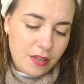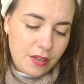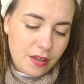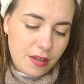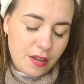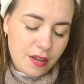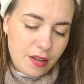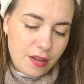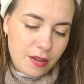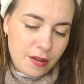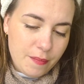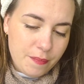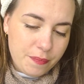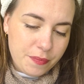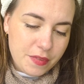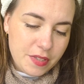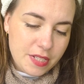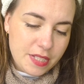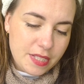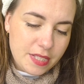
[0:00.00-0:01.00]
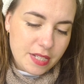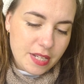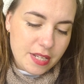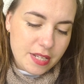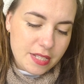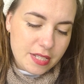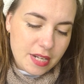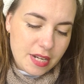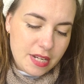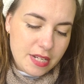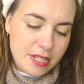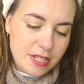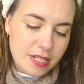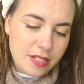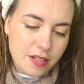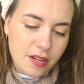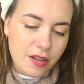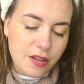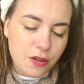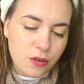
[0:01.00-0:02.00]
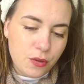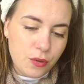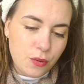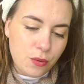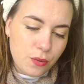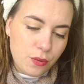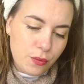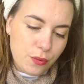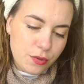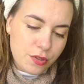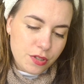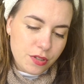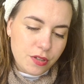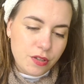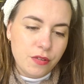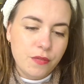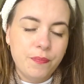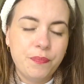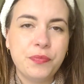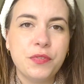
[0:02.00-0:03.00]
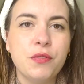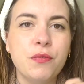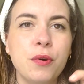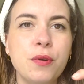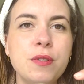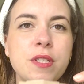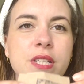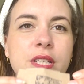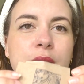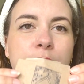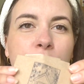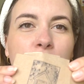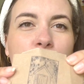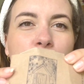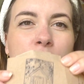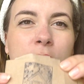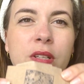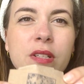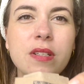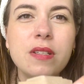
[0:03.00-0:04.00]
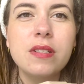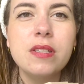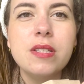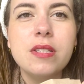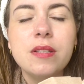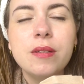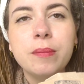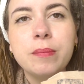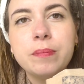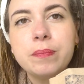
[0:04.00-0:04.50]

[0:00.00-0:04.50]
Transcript: this is an indie dyer called Rosie's Moments.